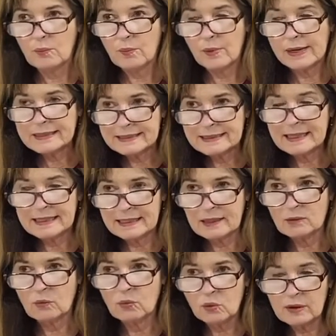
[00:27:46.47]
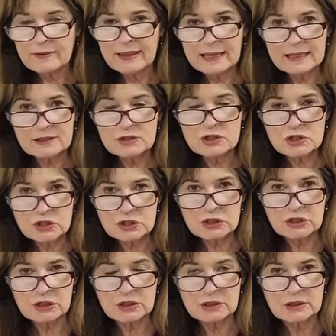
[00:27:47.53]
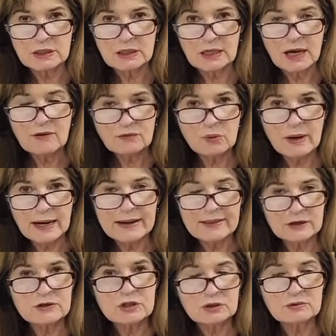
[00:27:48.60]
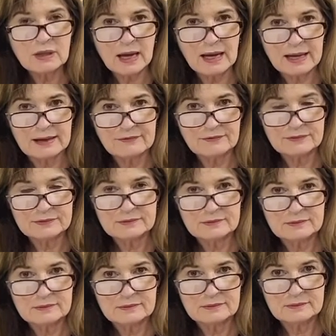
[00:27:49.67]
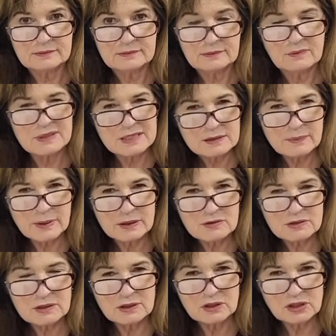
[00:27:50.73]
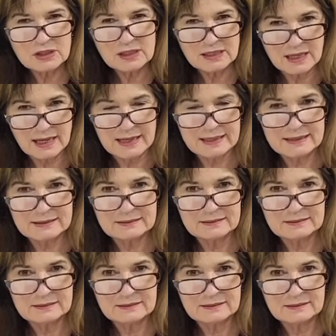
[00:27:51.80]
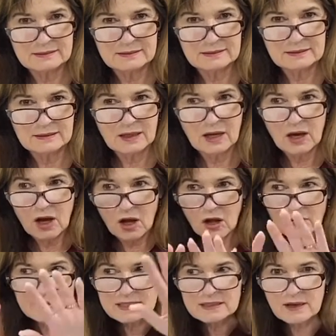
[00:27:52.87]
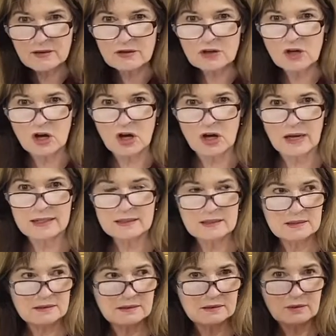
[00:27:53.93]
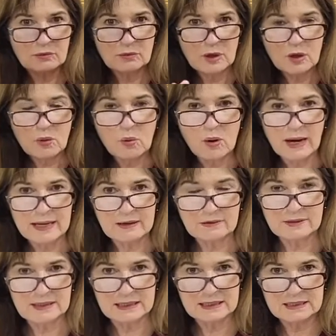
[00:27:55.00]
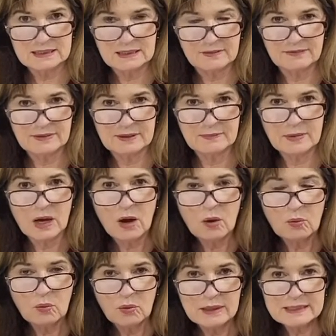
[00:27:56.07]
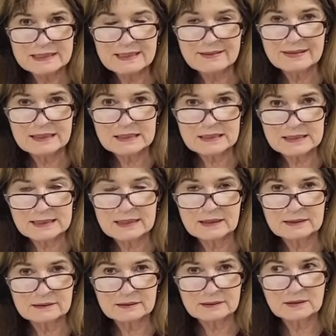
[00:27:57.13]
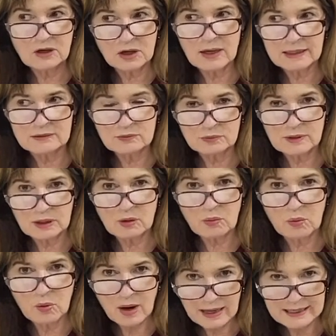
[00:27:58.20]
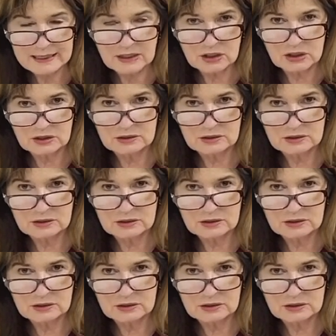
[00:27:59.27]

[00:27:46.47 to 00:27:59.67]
again, were they unsure of what their new life was supposed to look like? All these other gods required things of them. What did this God require?